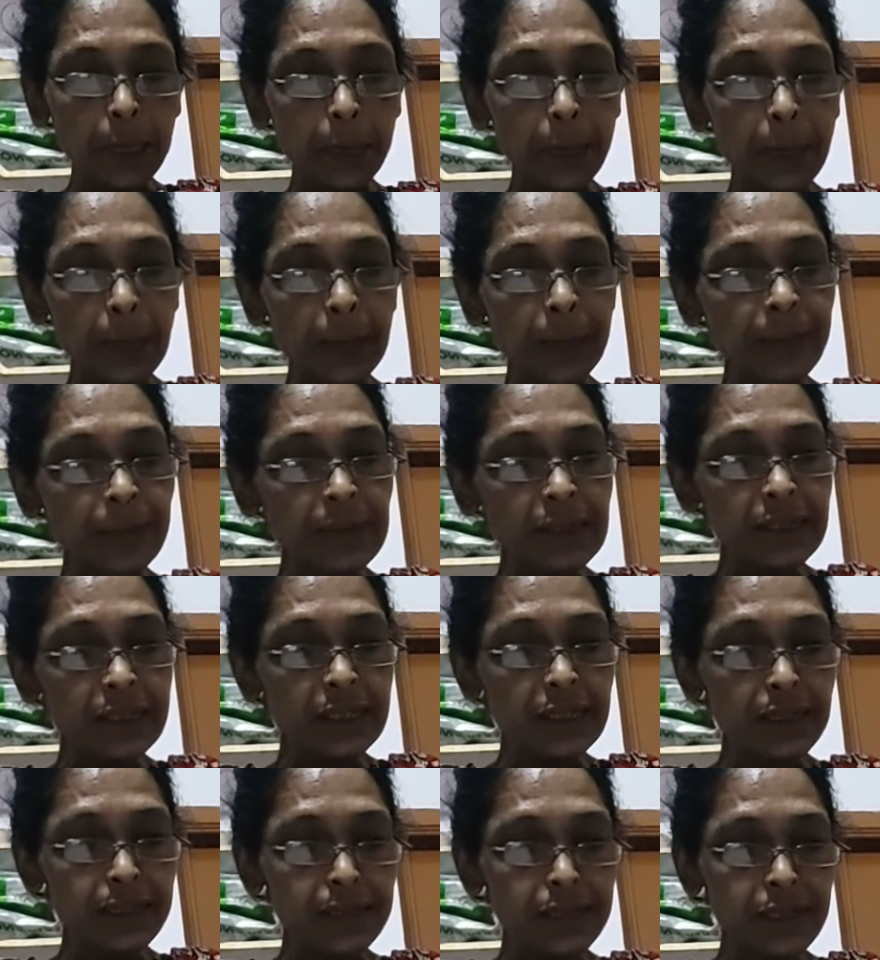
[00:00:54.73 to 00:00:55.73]
One word
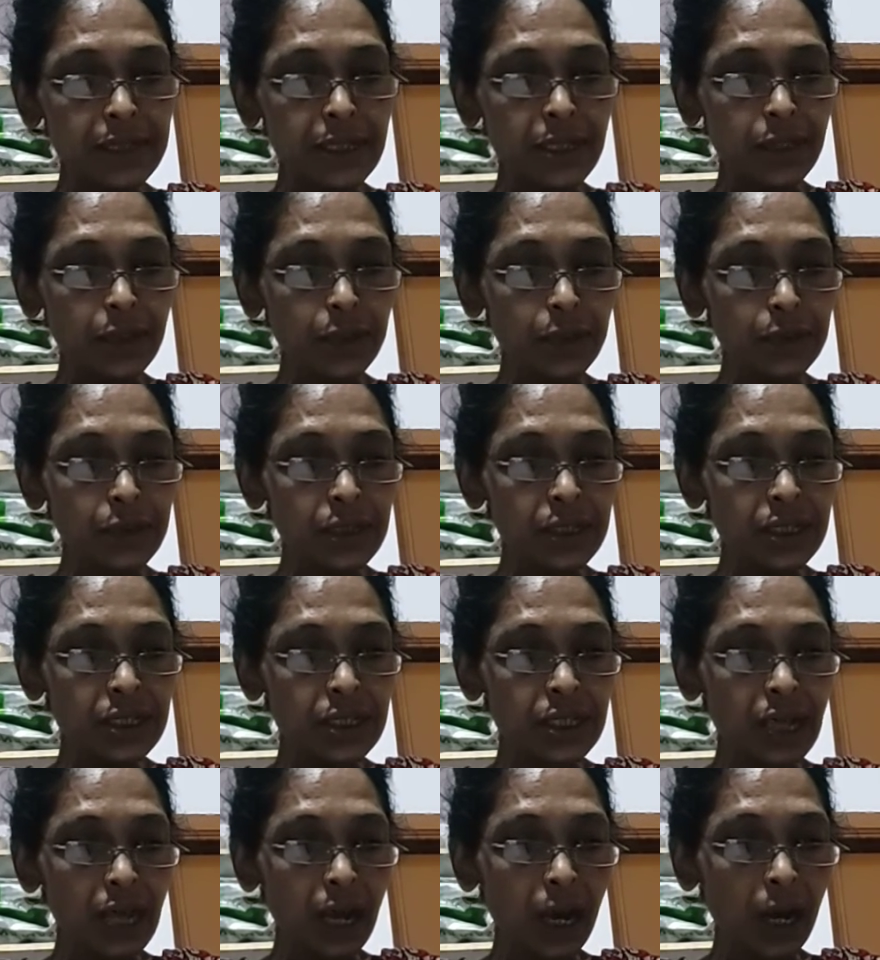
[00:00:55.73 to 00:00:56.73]

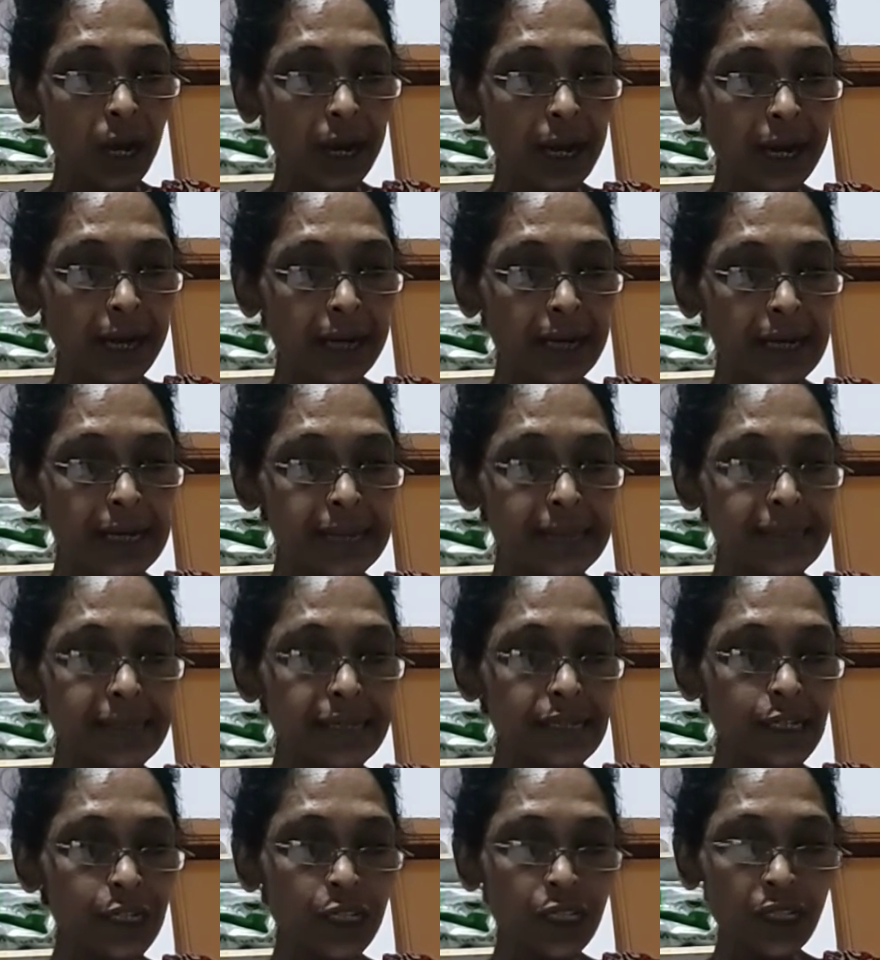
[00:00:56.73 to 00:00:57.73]
substitutes are an
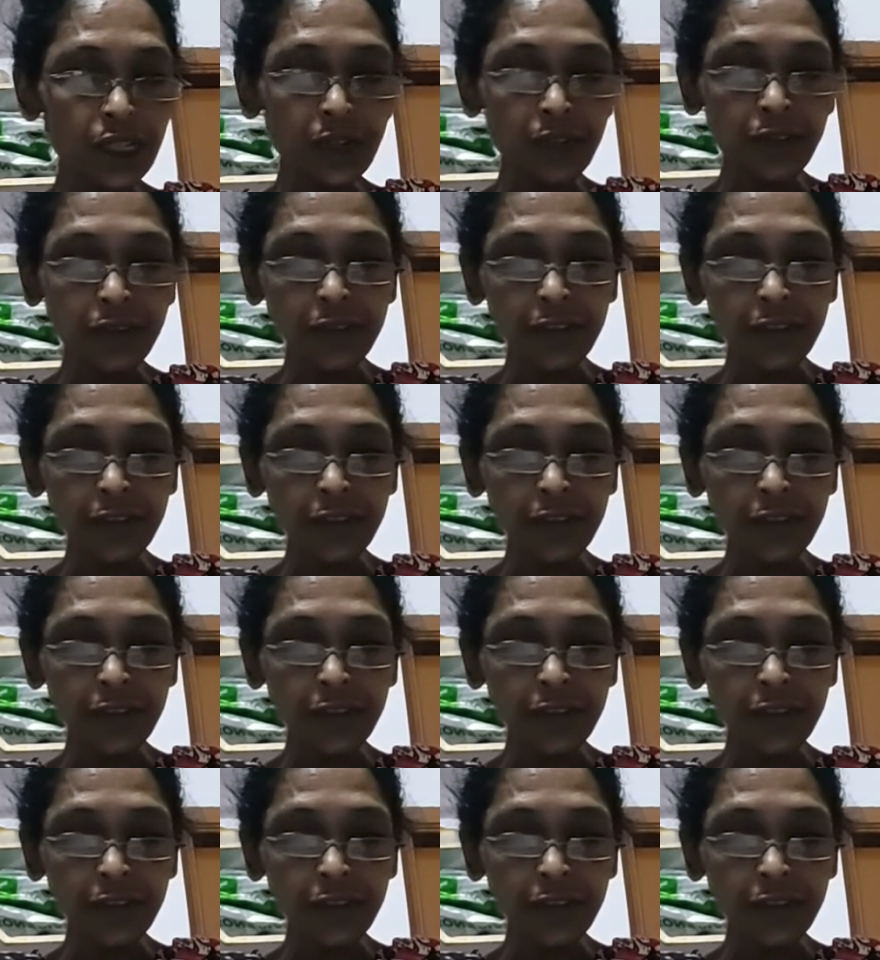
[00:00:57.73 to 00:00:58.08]
essential